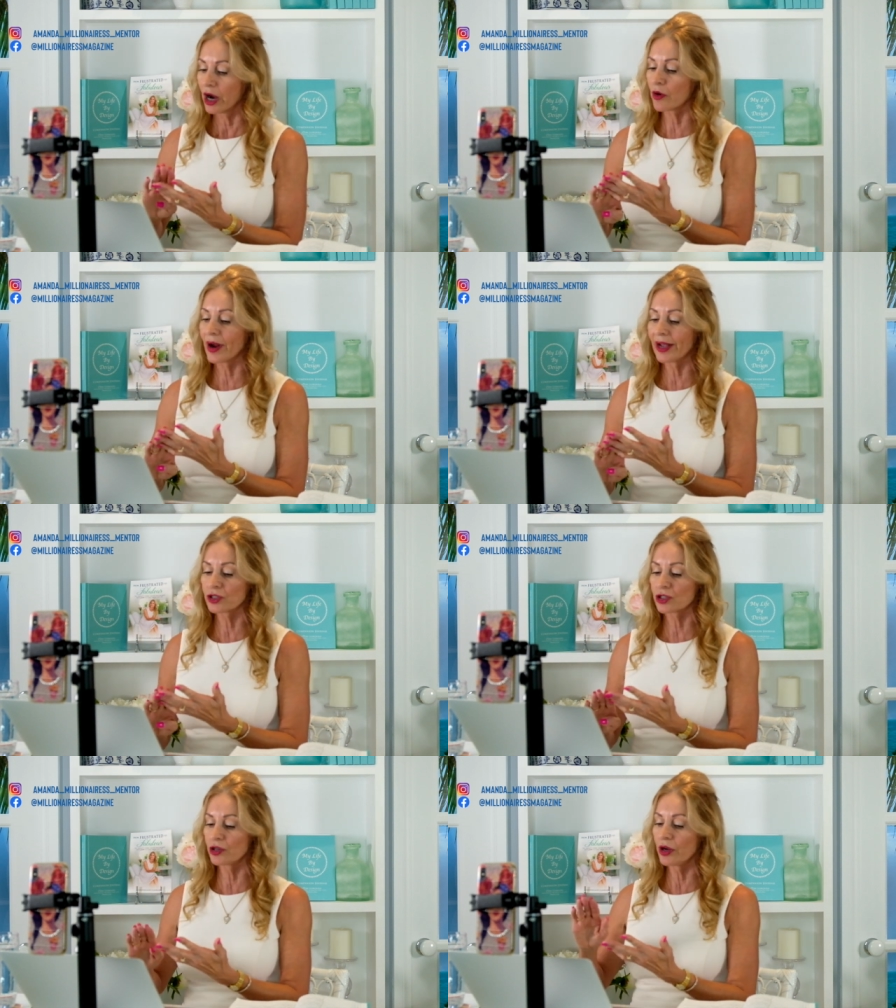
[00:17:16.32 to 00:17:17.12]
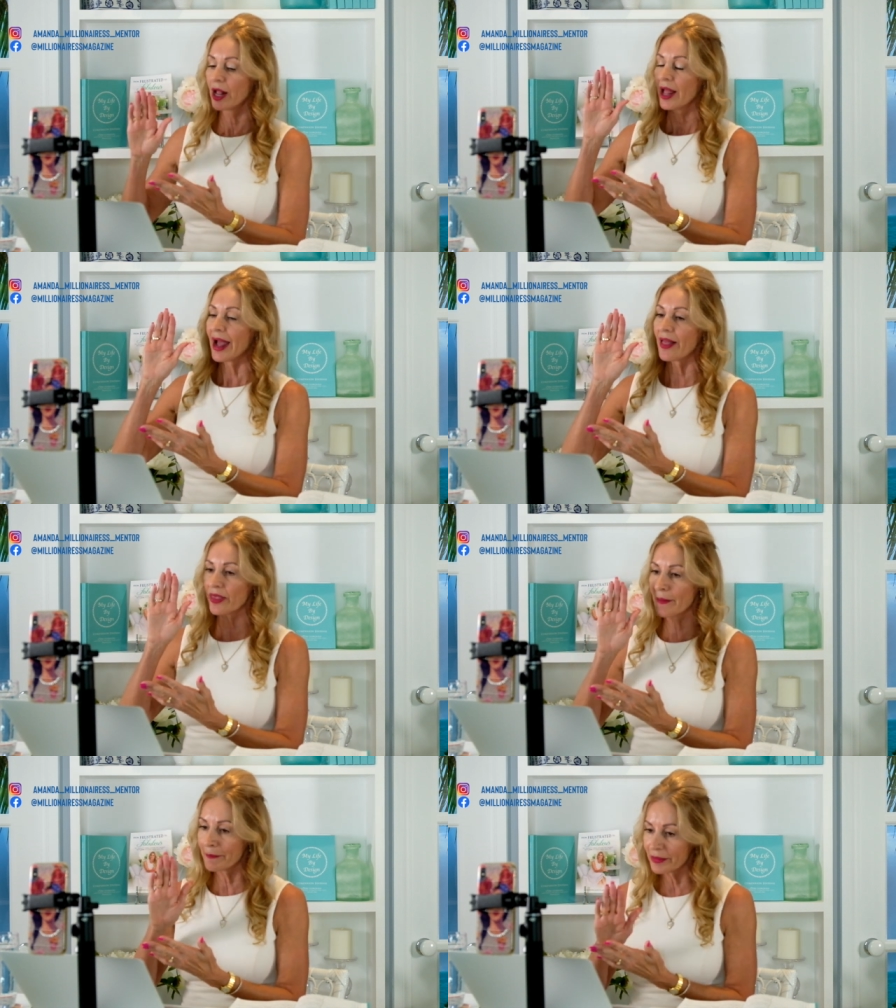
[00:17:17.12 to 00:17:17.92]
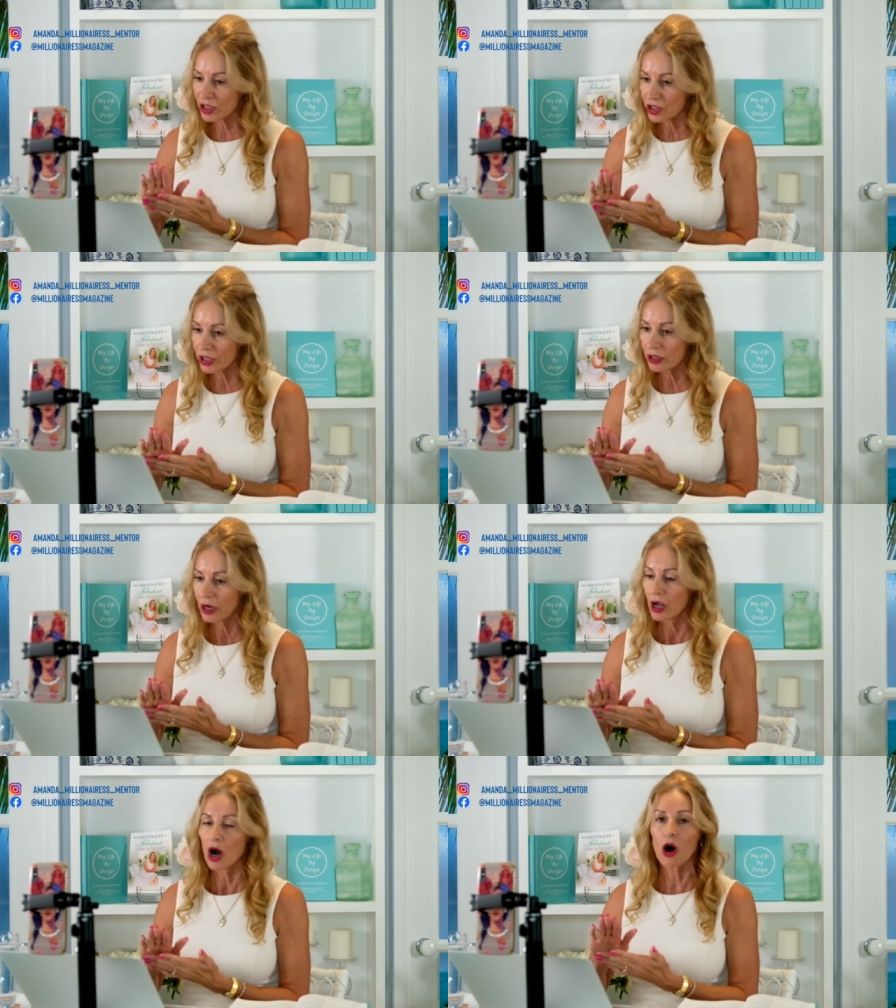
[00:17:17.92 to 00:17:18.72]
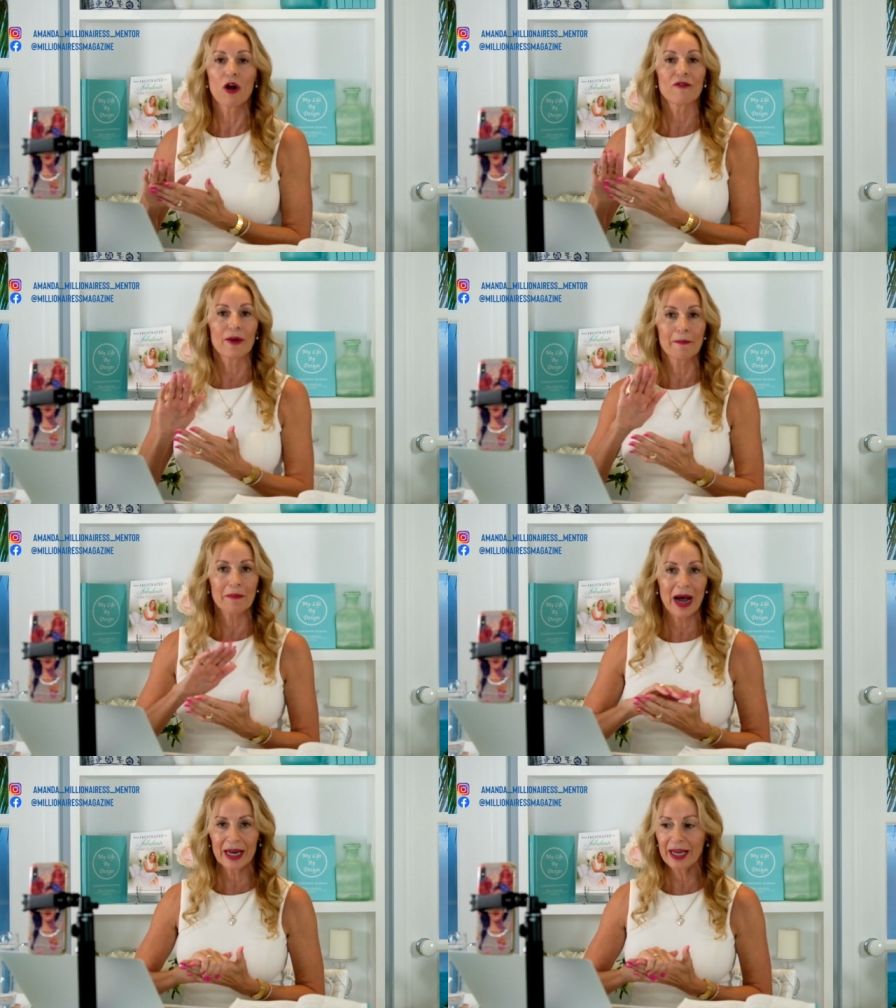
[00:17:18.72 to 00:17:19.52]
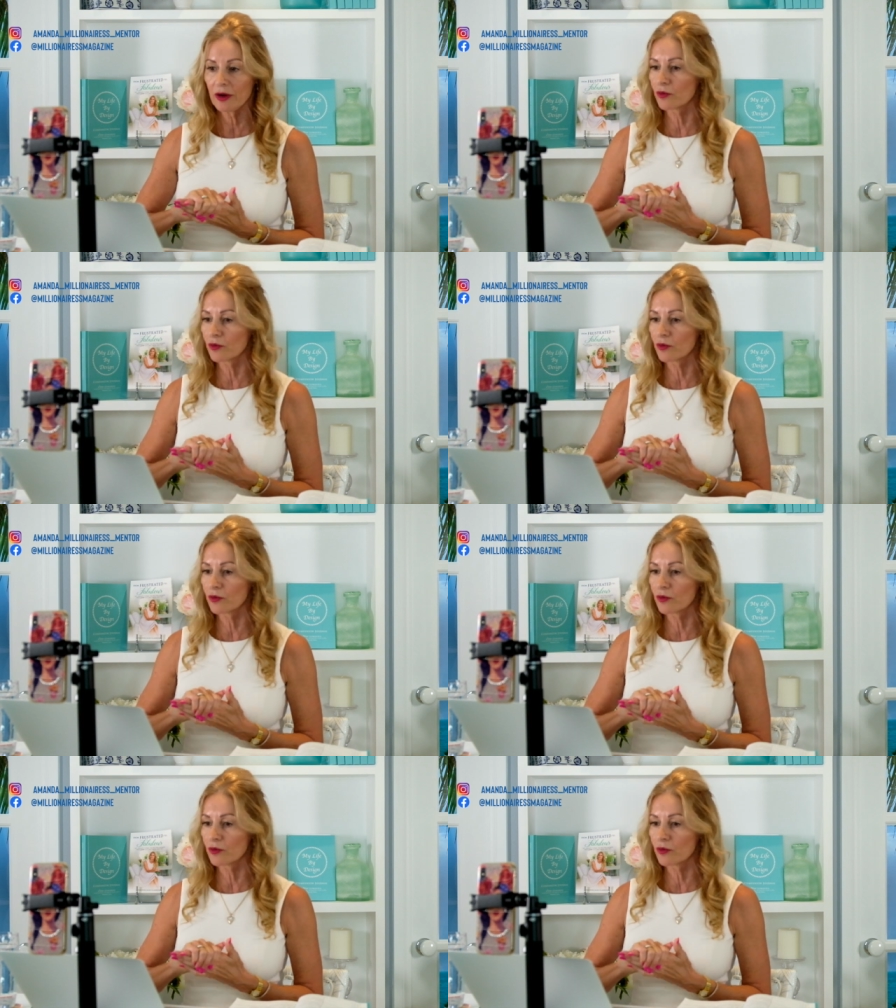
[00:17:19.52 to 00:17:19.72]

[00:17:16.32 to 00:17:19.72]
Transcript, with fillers: around you, and the mission over money.